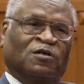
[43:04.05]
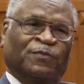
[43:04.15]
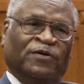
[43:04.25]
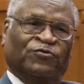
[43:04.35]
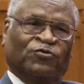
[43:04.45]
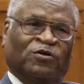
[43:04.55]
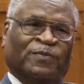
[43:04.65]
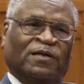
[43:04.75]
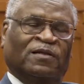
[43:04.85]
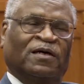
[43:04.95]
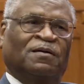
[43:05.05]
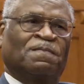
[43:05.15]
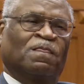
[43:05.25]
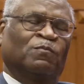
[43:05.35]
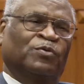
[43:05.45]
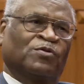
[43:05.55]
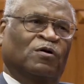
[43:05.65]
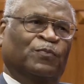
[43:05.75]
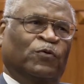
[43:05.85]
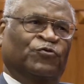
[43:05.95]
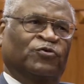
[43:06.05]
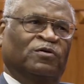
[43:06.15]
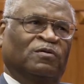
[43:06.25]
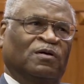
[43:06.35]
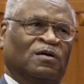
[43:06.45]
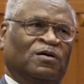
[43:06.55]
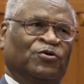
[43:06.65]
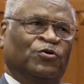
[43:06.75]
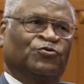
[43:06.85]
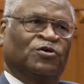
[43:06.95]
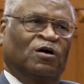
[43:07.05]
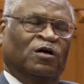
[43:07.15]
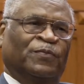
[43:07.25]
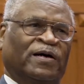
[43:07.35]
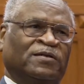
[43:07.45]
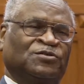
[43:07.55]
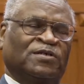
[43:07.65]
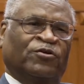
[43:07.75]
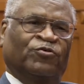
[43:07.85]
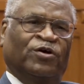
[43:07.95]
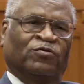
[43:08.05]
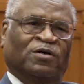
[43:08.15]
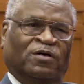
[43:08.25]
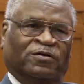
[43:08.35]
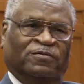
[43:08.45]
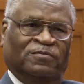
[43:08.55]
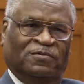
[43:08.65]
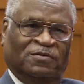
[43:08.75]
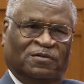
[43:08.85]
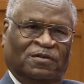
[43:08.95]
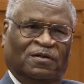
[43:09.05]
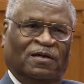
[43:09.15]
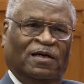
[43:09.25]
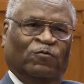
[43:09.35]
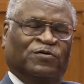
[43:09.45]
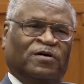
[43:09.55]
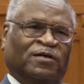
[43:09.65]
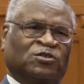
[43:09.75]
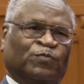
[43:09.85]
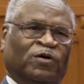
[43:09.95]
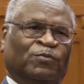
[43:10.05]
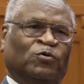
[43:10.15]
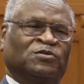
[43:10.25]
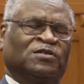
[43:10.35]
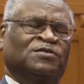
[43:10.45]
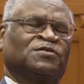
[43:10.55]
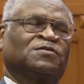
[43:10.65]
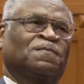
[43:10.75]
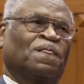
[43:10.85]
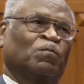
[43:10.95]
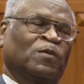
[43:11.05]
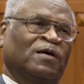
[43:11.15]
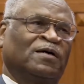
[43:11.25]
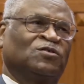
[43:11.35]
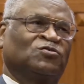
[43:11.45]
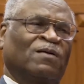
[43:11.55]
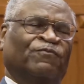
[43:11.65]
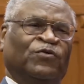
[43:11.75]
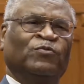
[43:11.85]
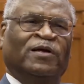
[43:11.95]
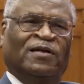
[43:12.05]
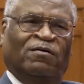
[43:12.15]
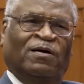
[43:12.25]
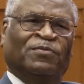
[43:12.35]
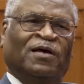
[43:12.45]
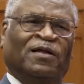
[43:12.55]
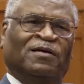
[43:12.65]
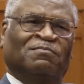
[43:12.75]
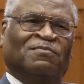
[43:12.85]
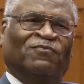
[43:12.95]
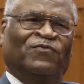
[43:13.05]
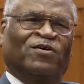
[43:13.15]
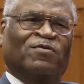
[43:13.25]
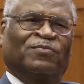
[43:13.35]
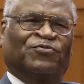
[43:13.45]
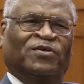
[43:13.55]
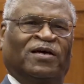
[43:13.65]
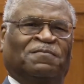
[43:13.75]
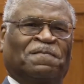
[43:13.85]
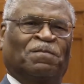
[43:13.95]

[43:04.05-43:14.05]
ought to be concerned about that. But the only person you hear talking about is Sandra Day O'Connor, a retired Supreme Court justice. So I'm fuming now. I'm getting very upset.